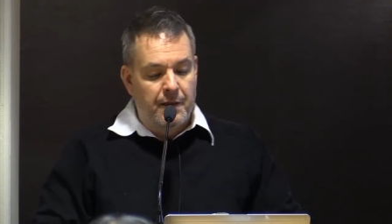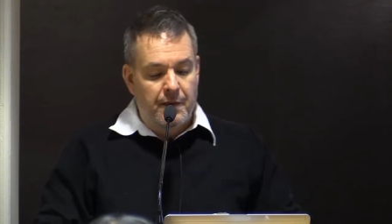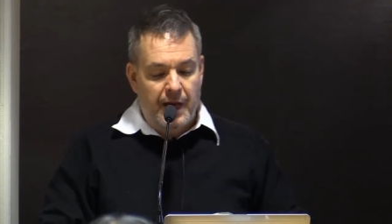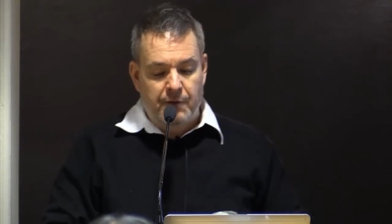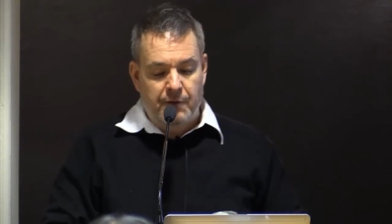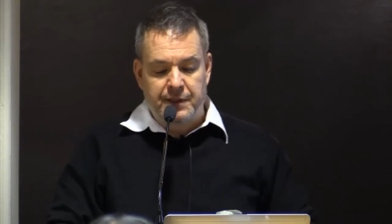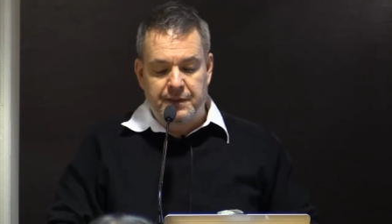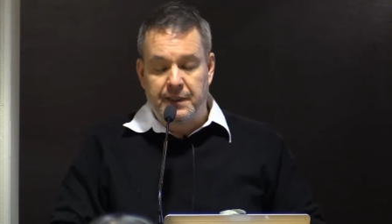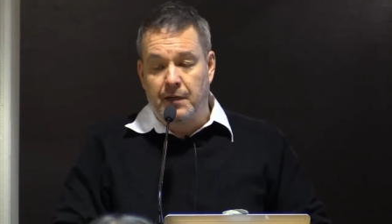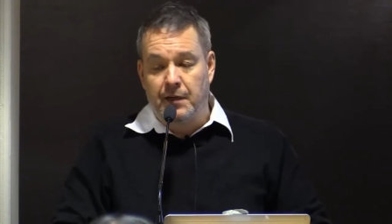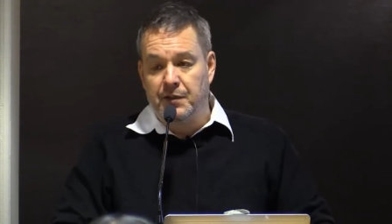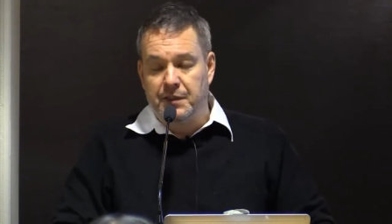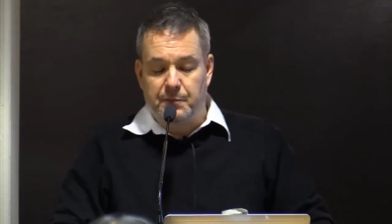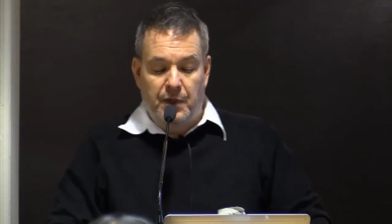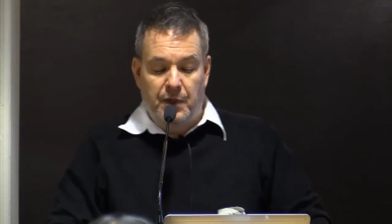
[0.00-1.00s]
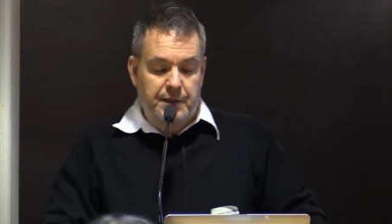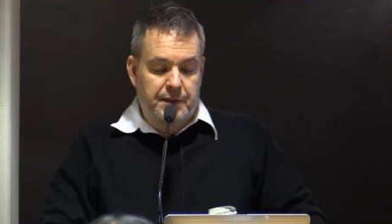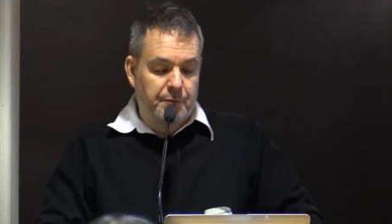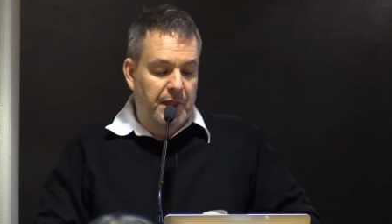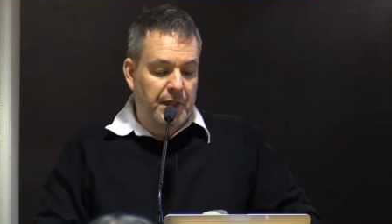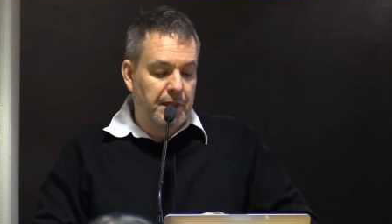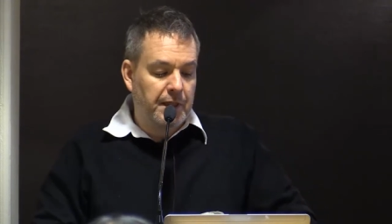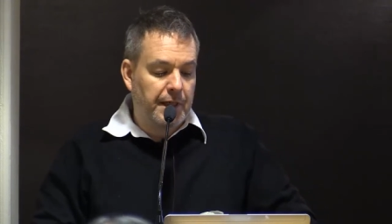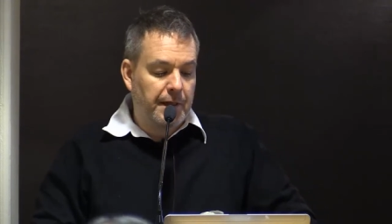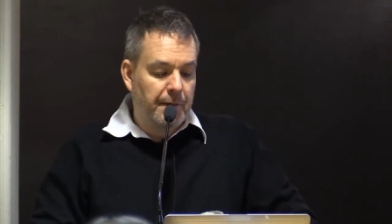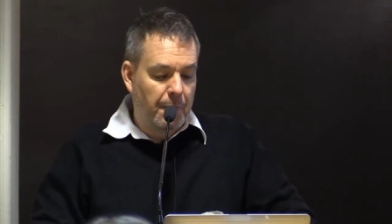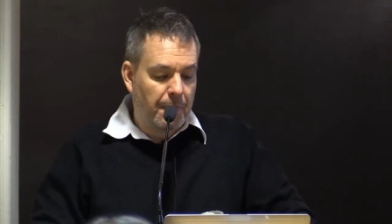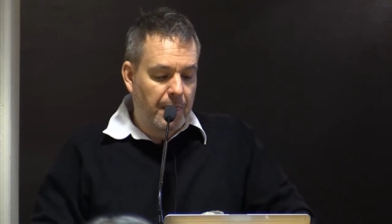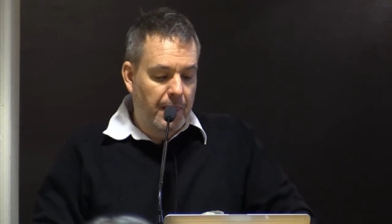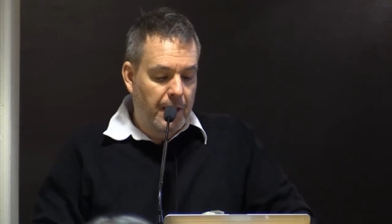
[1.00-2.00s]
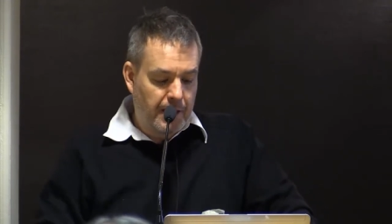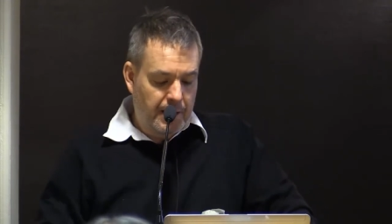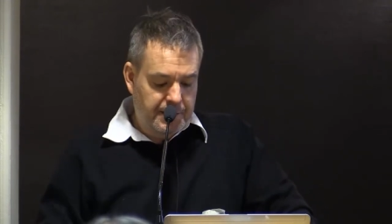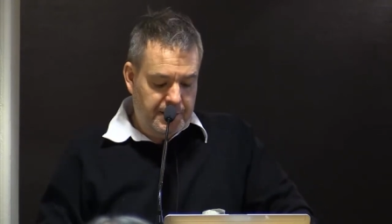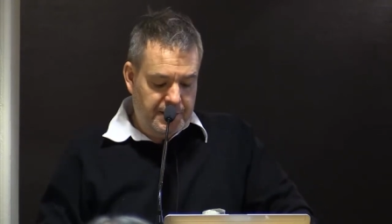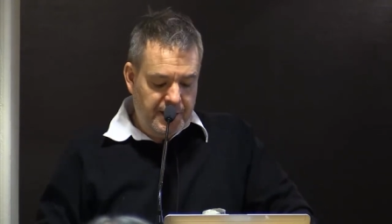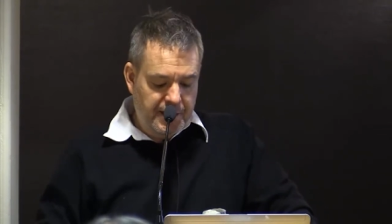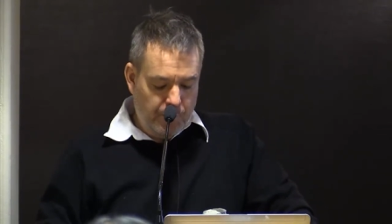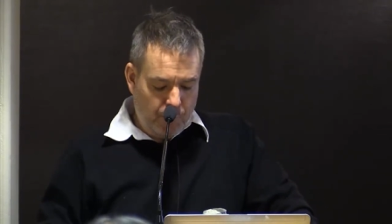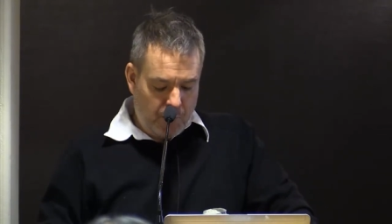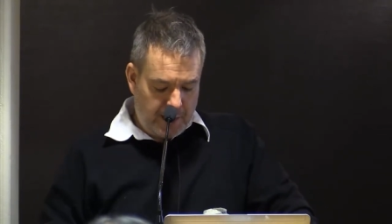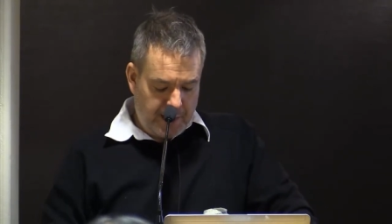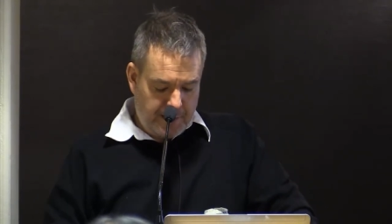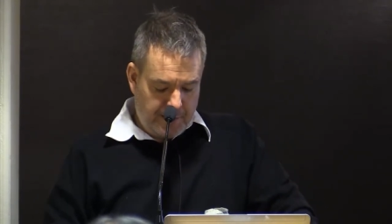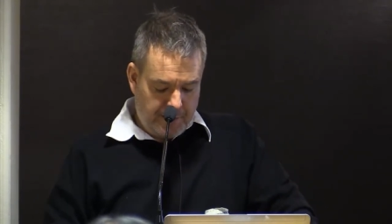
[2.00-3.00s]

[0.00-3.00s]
That was their responsibility, citywide.